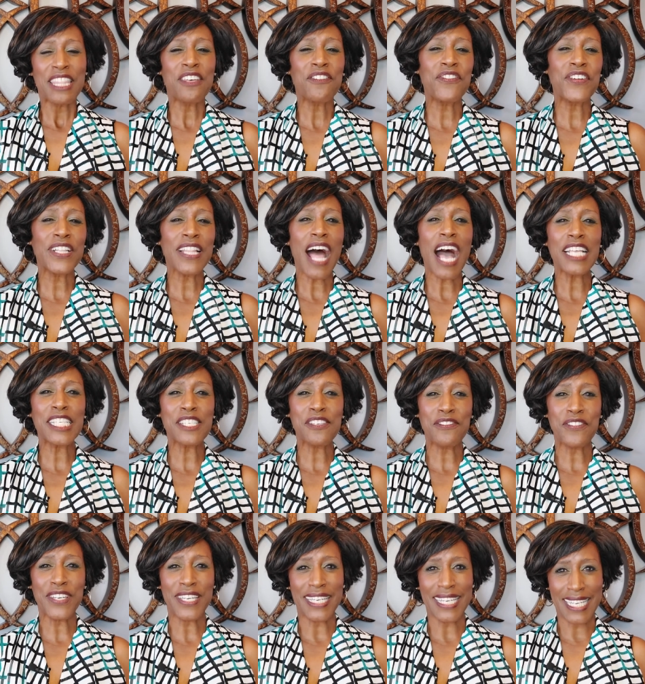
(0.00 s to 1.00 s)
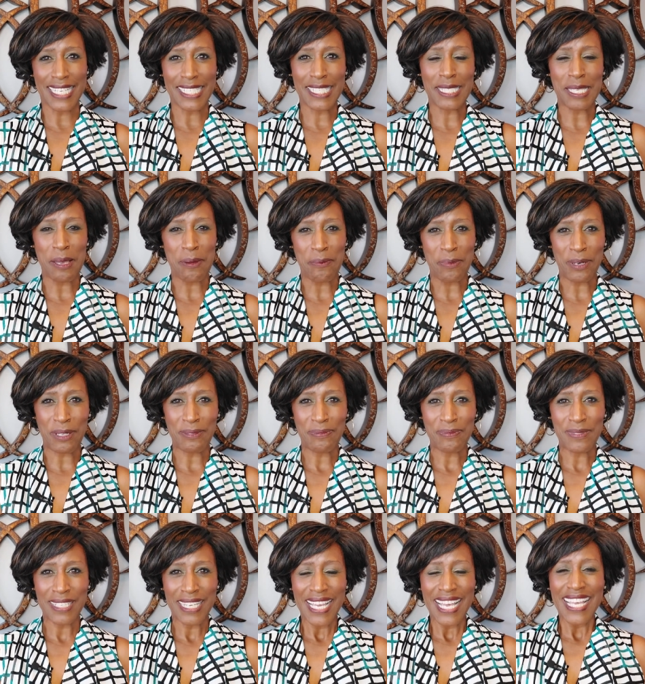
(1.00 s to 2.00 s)
The philosophy is simple
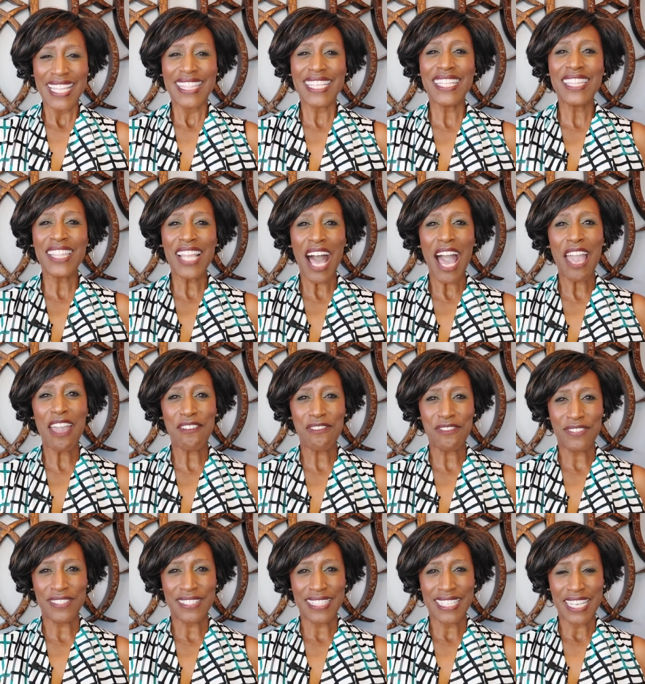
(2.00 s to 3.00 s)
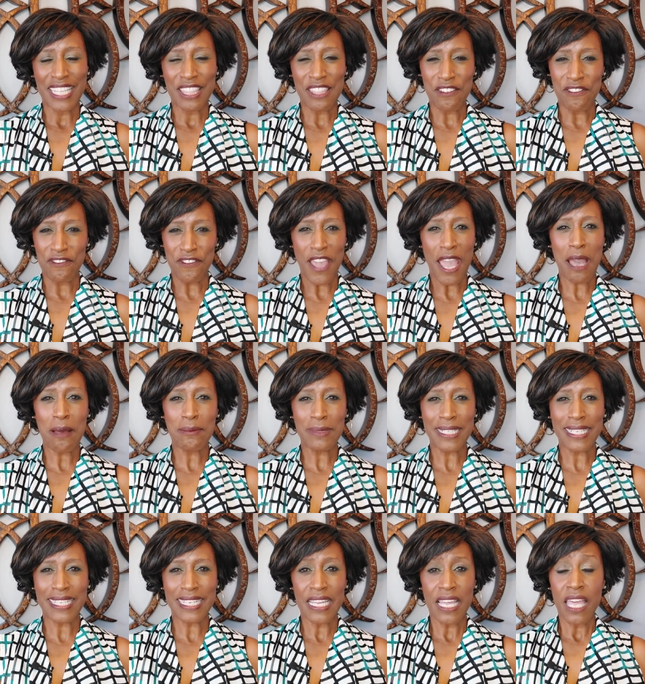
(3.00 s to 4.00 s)
the life, the
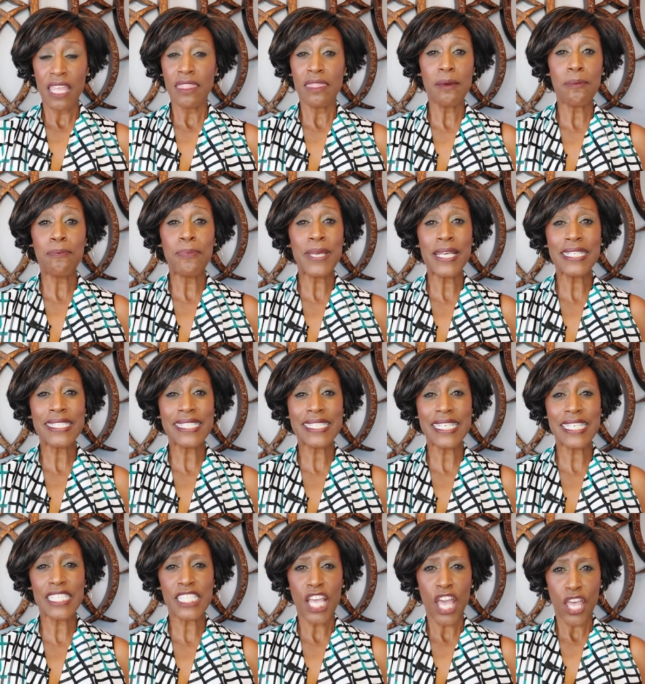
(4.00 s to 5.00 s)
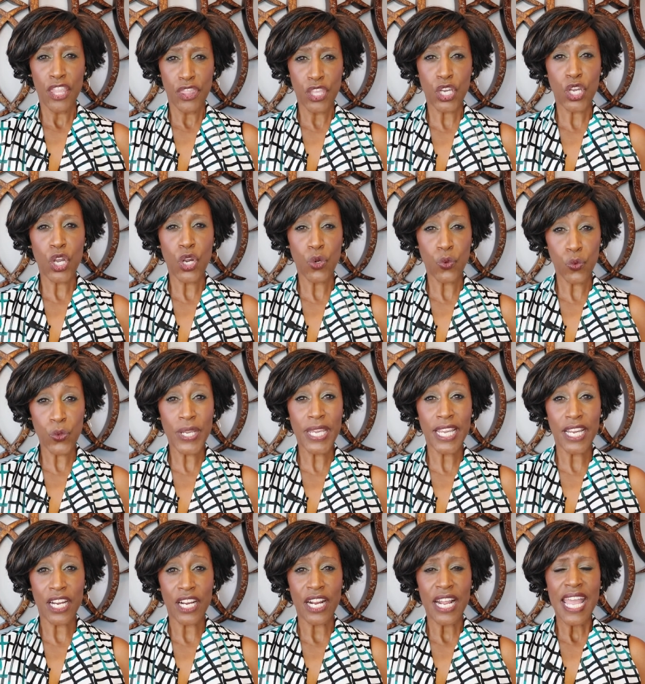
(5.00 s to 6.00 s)
family, the business, the
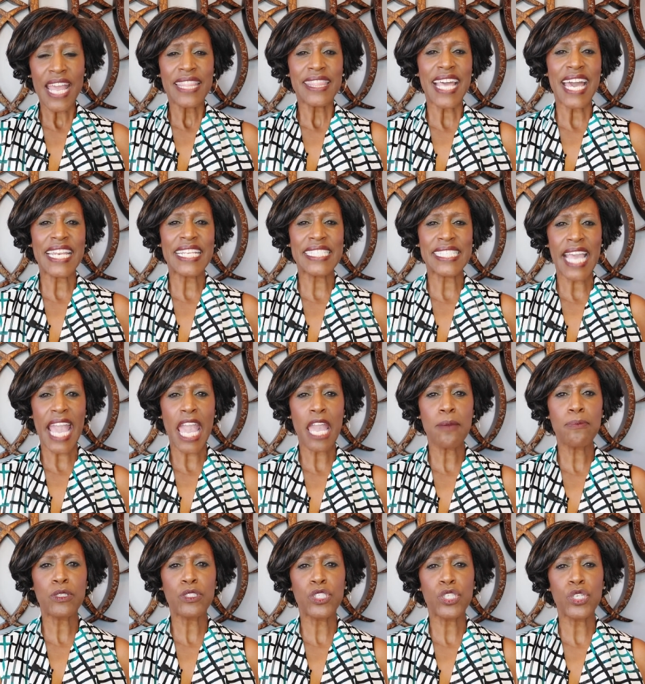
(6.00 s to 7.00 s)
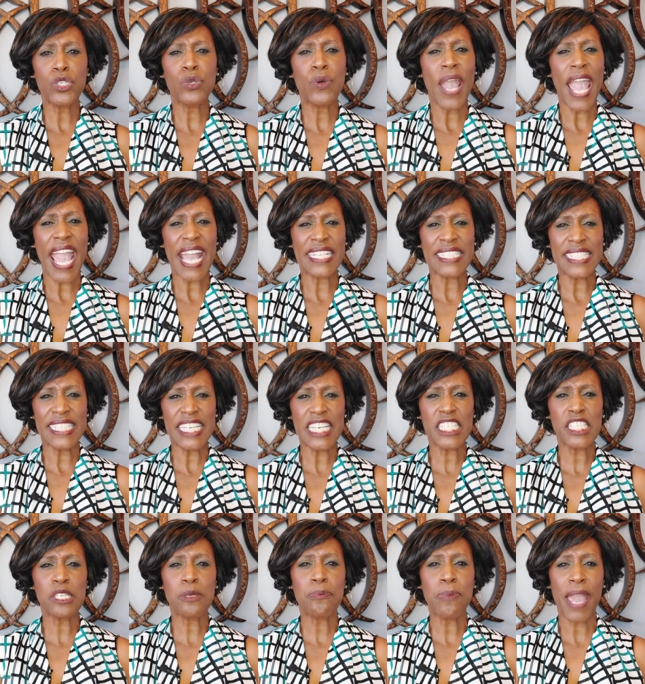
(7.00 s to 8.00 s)
career that is able to
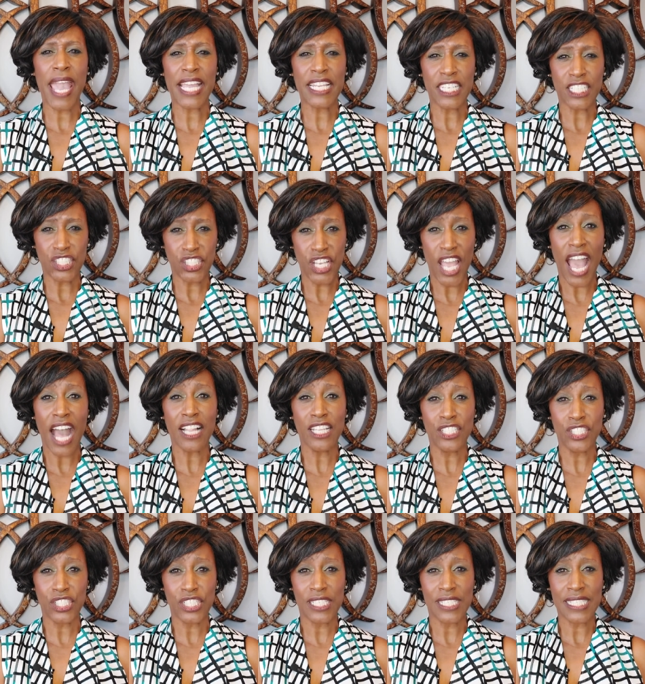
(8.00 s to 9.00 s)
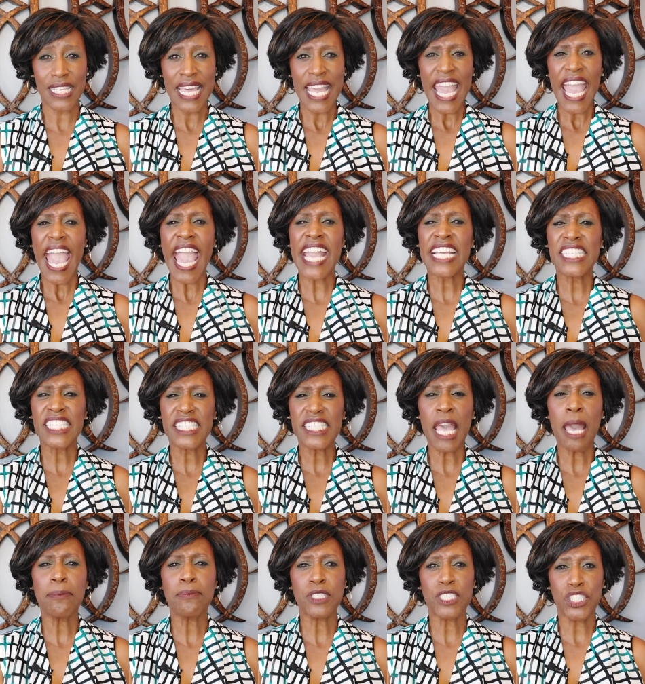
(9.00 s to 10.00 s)
anticipate challenges,
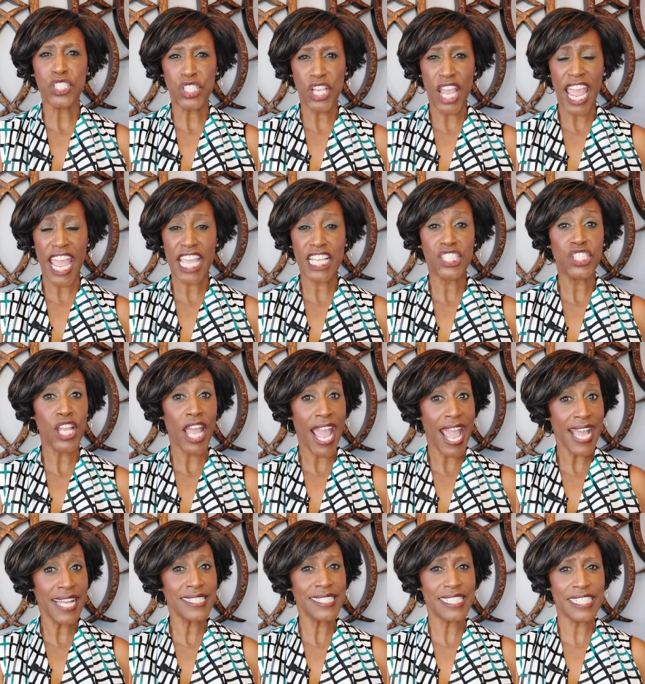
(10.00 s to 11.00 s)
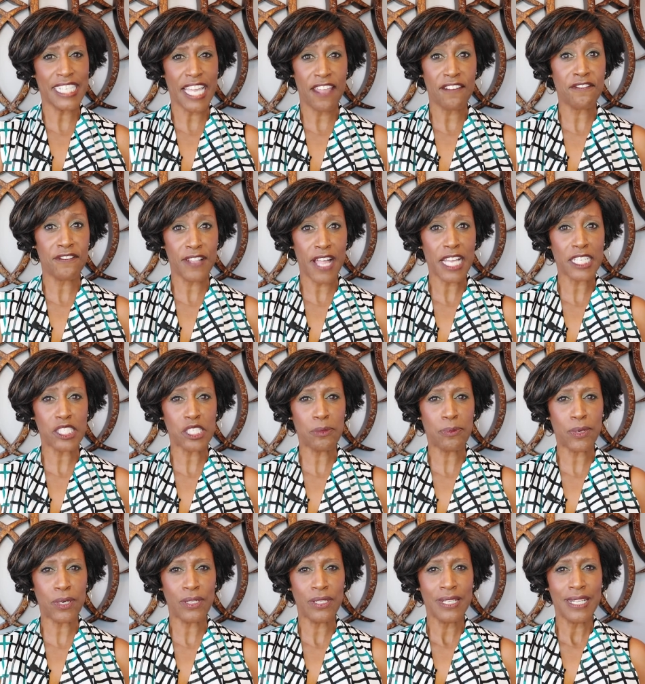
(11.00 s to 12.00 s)
accept change, and stay
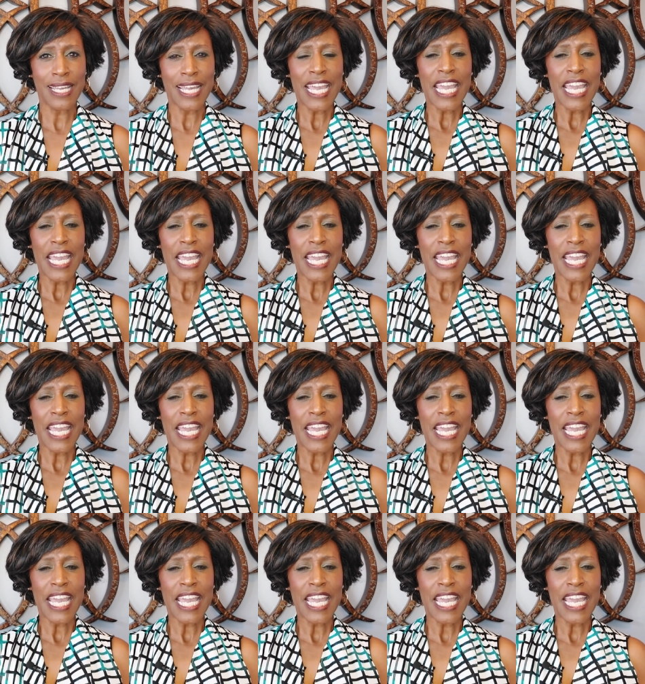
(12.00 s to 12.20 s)
flexible